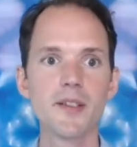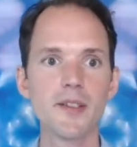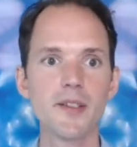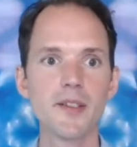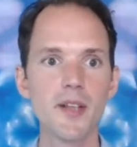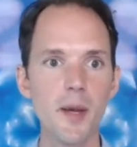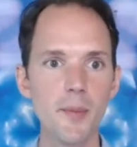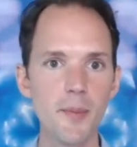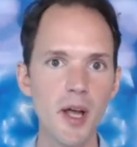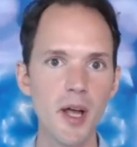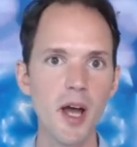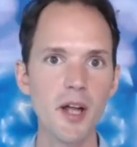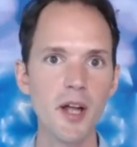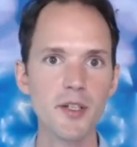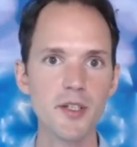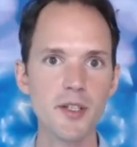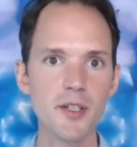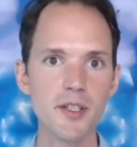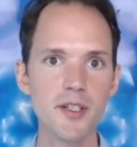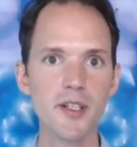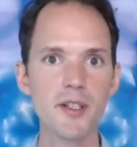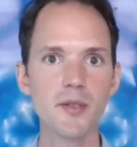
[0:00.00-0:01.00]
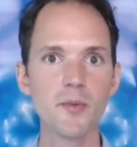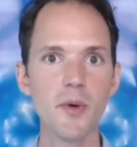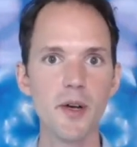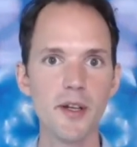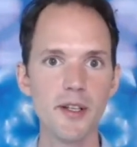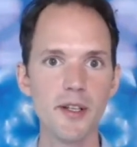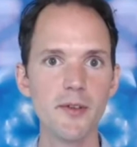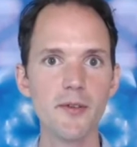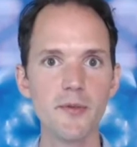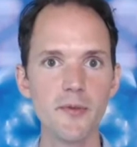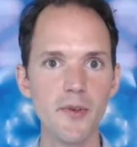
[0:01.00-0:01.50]
Subconscious is what
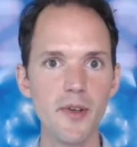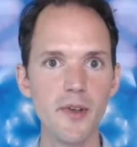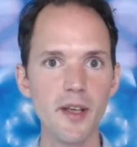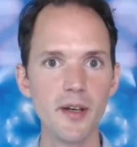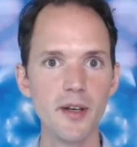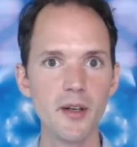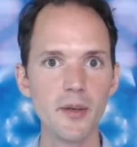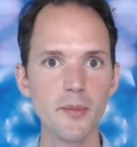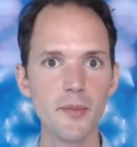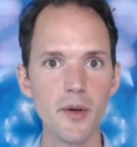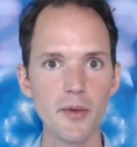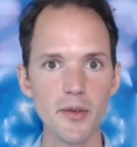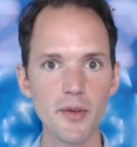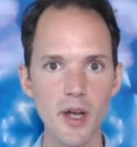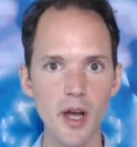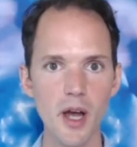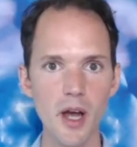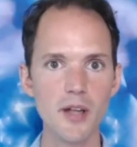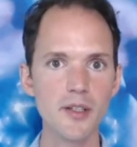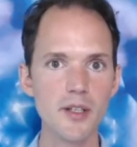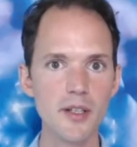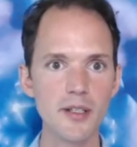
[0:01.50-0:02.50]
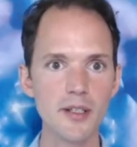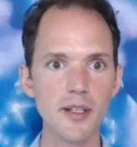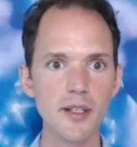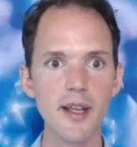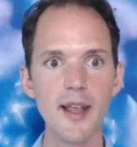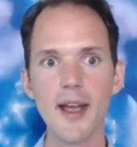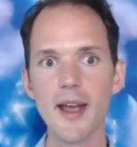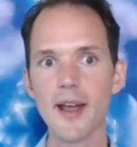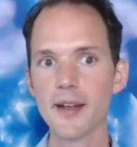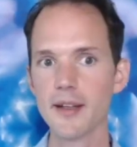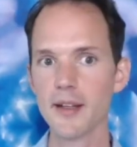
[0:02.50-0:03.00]
you feel both consciously
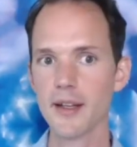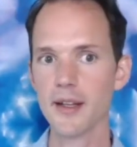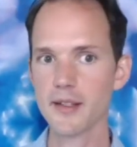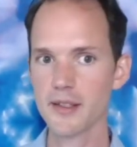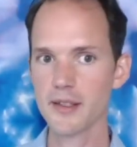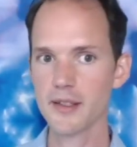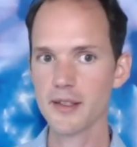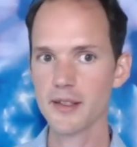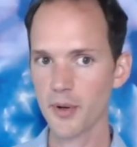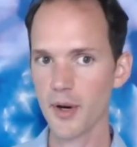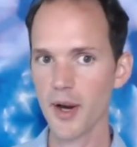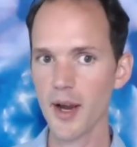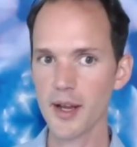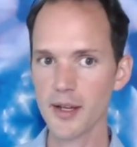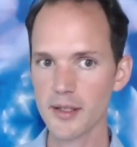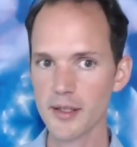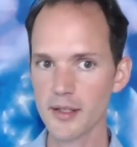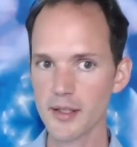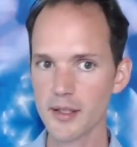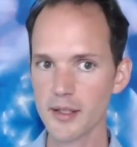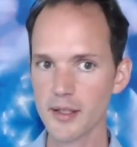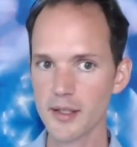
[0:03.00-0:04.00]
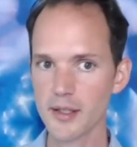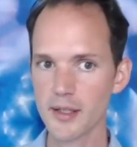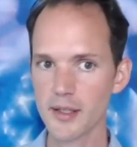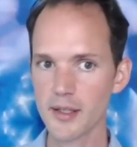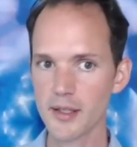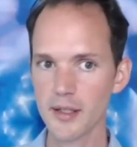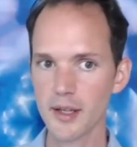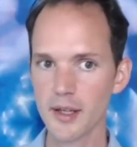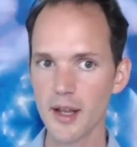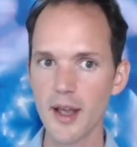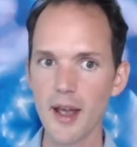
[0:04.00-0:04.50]
and suppressed.
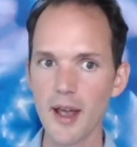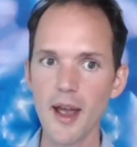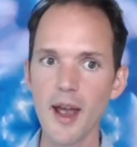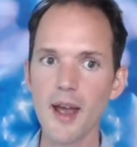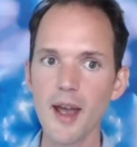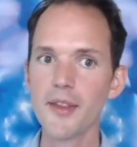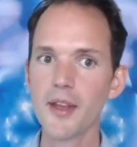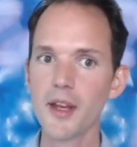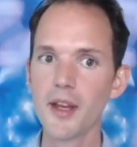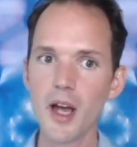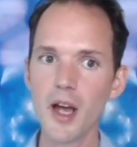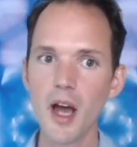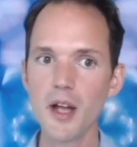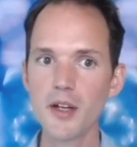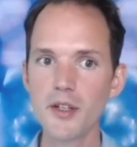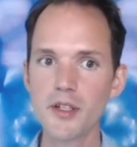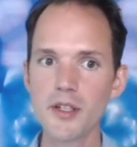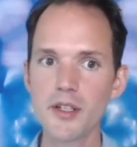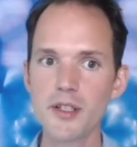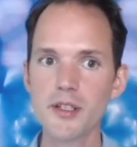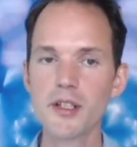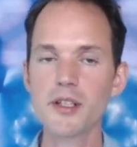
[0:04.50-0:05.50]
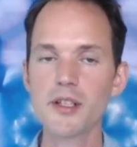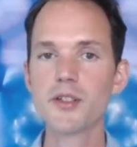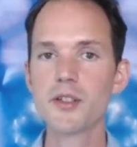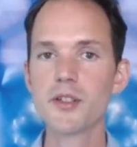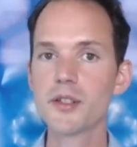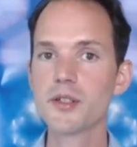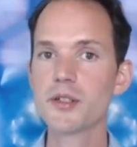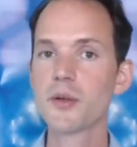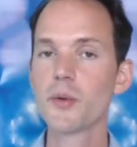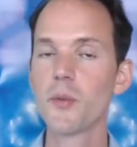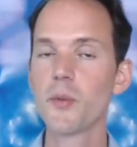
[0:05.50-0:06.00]
And then conscious is
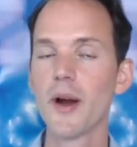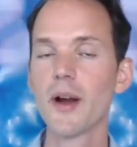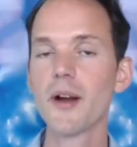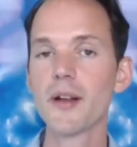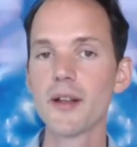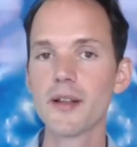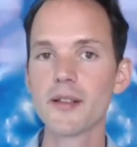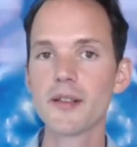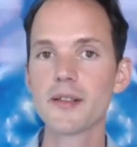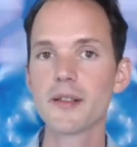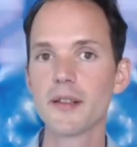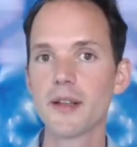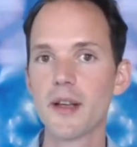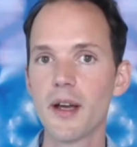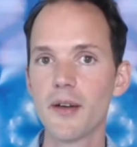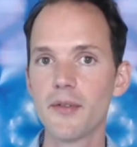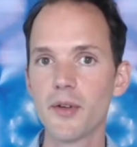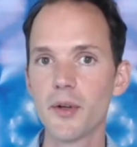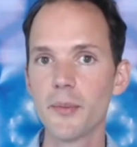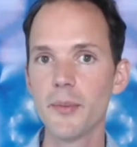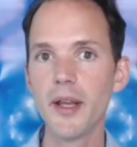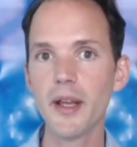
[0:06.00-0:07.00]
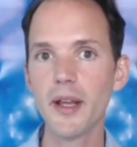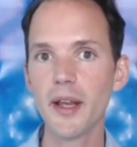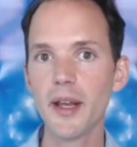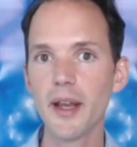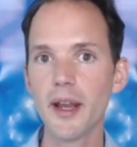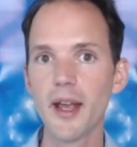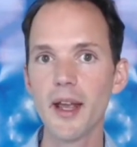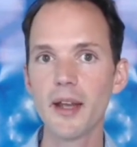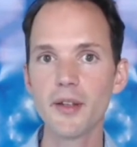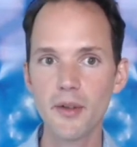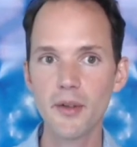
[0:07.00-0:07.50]
just awareness of your being
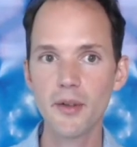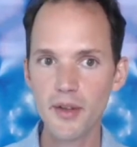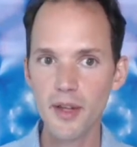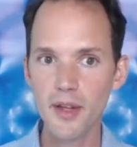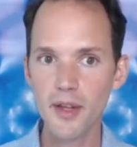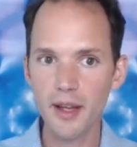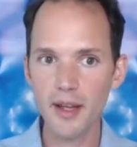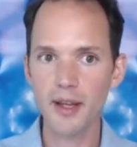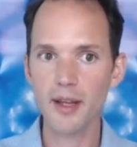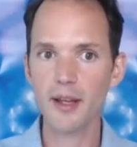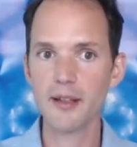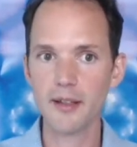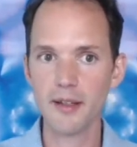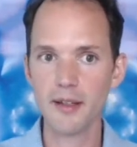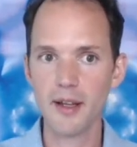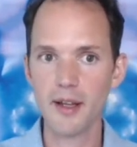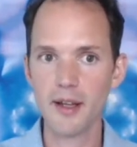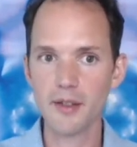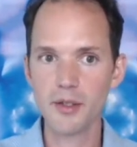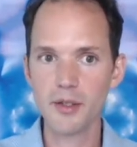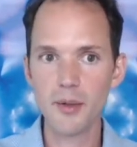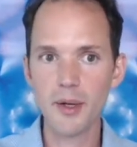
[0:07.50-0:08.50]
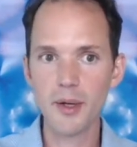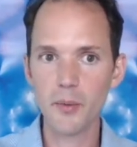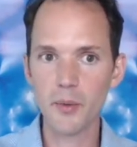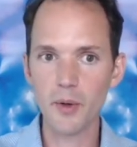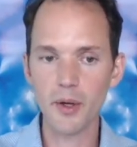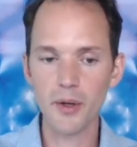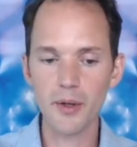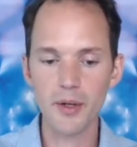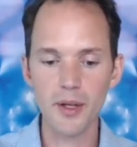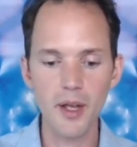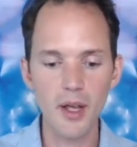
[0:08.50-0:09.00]
and your thinking and, and doing world.
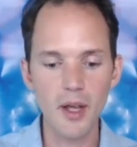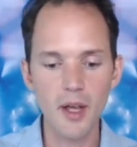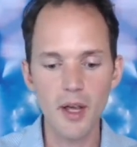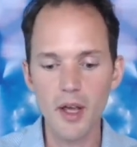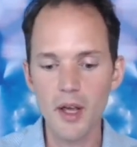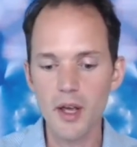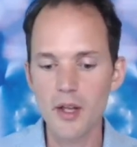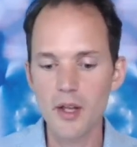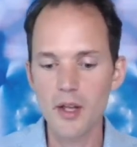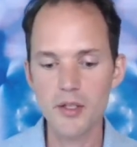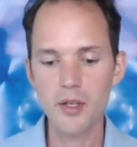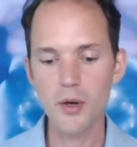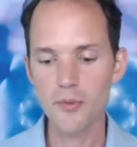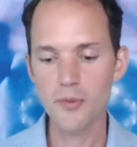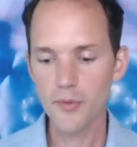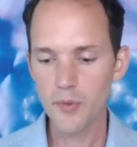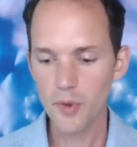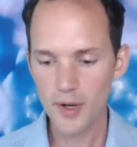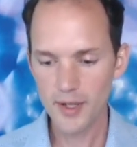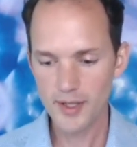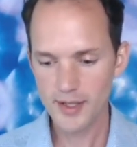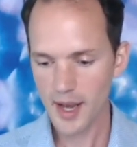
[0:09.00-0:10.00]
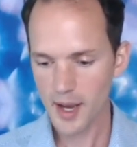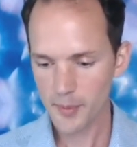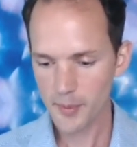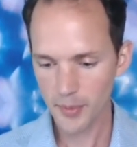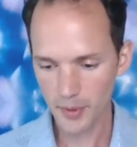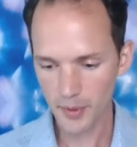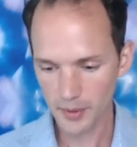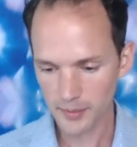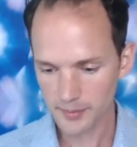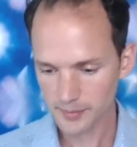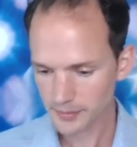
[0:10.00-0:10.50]
So for
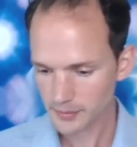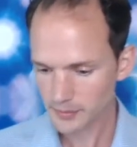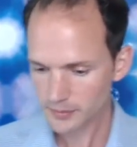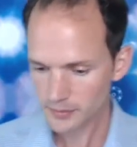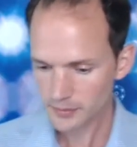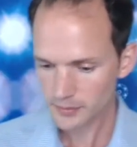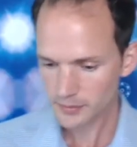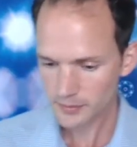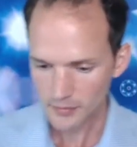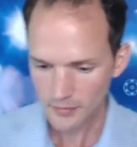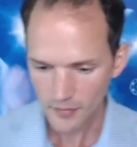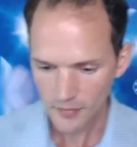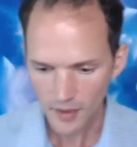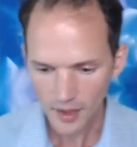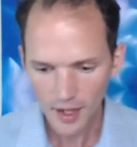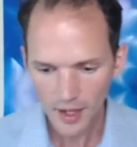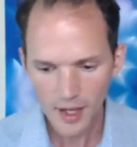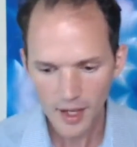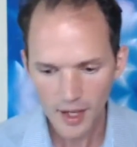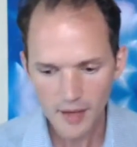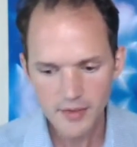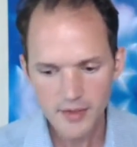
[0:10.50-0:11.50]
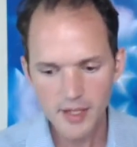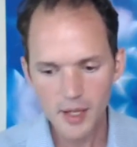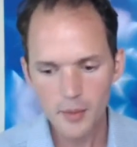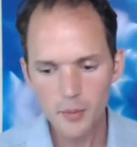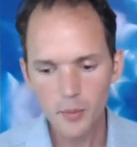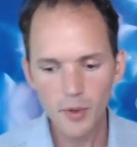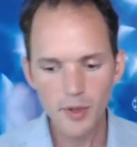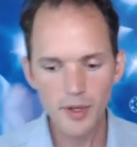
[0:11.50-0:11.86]
example, if someone